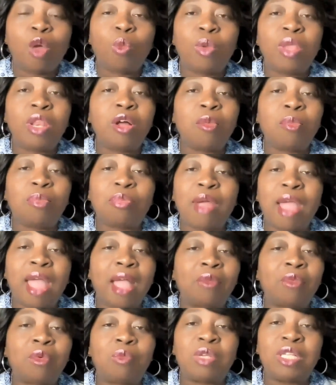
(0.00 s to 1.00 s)
We don't
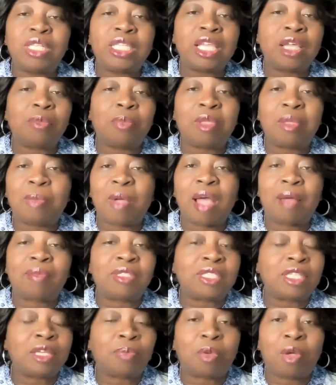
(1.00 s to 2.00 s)
brag when we tell people I
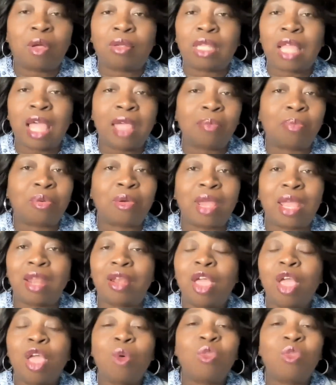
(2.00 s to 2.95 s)
was up all night praying.